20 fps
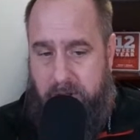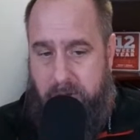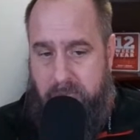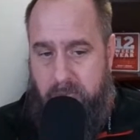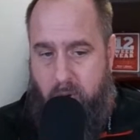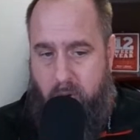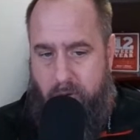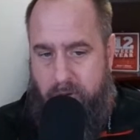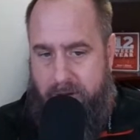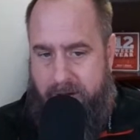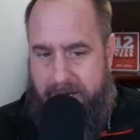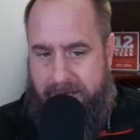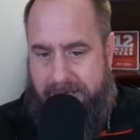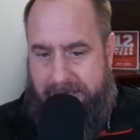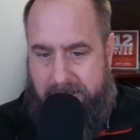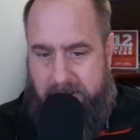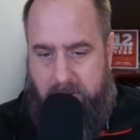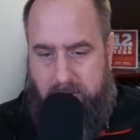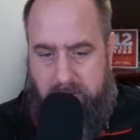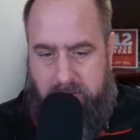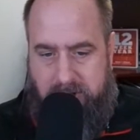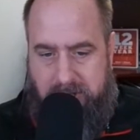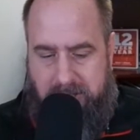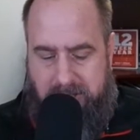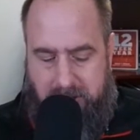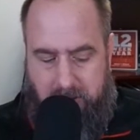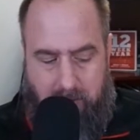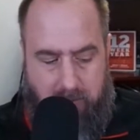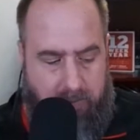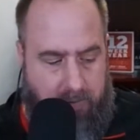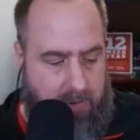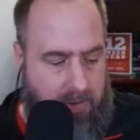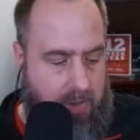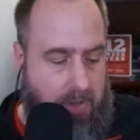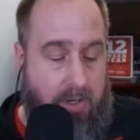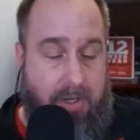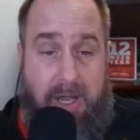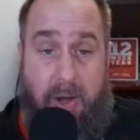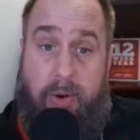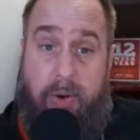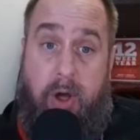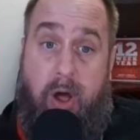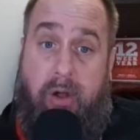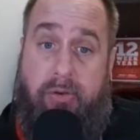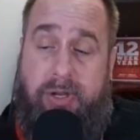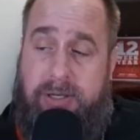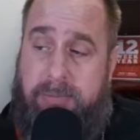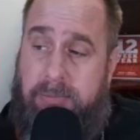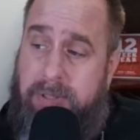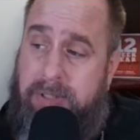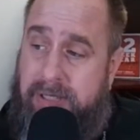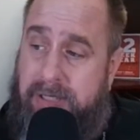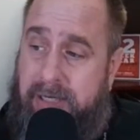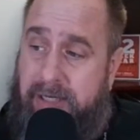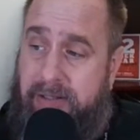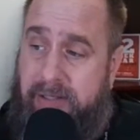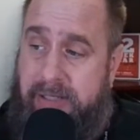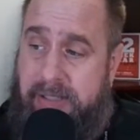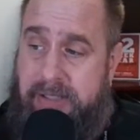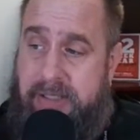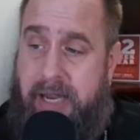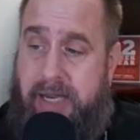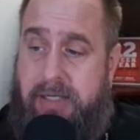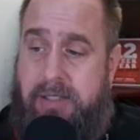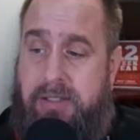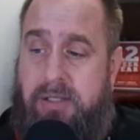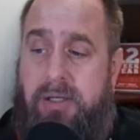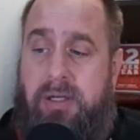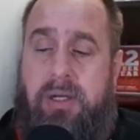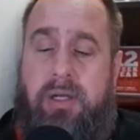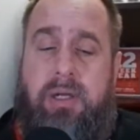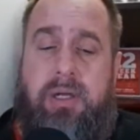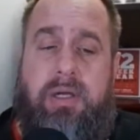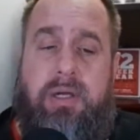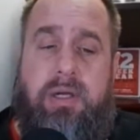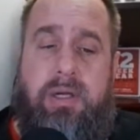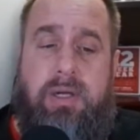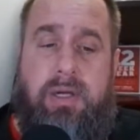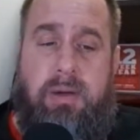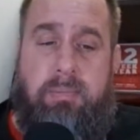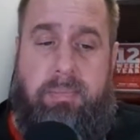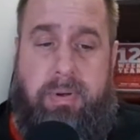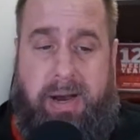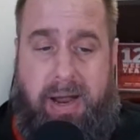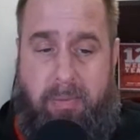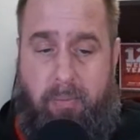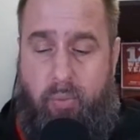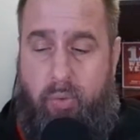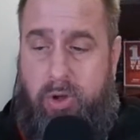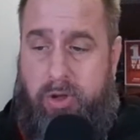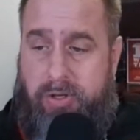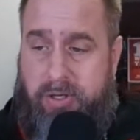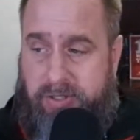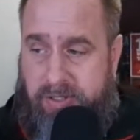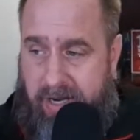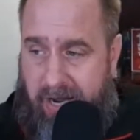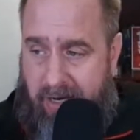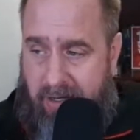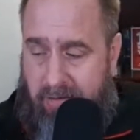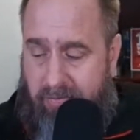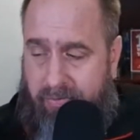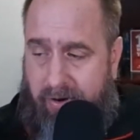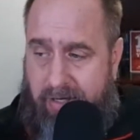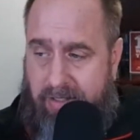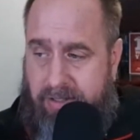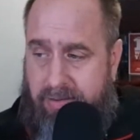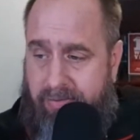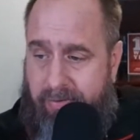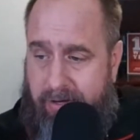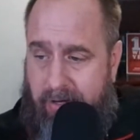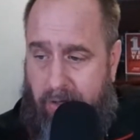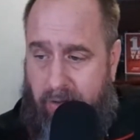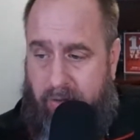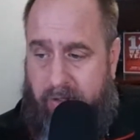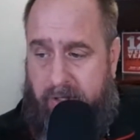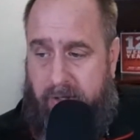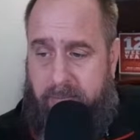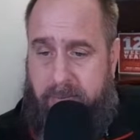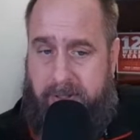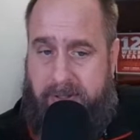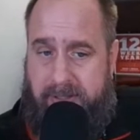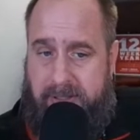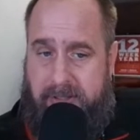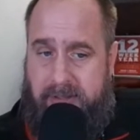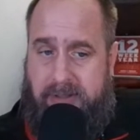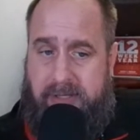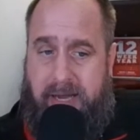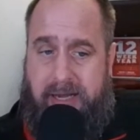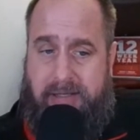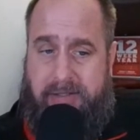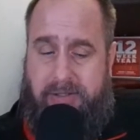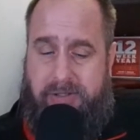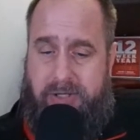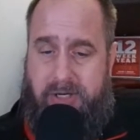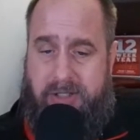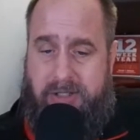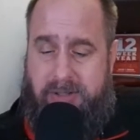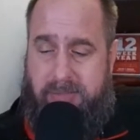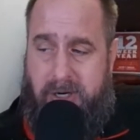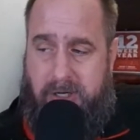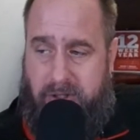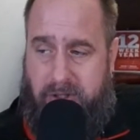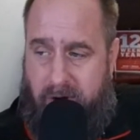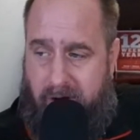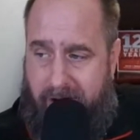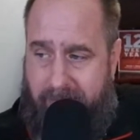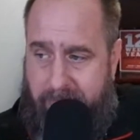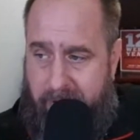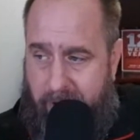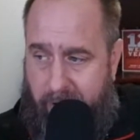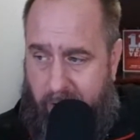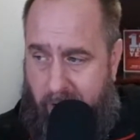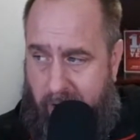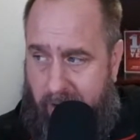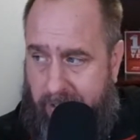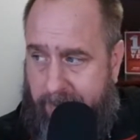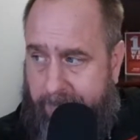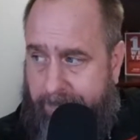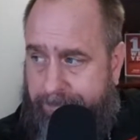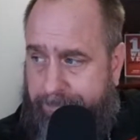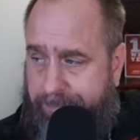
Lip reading: more than I need to see you. Now, we all need to be seen these days, but I'm willing to sacrifice the video a little bit these days just to make sure I have better audio.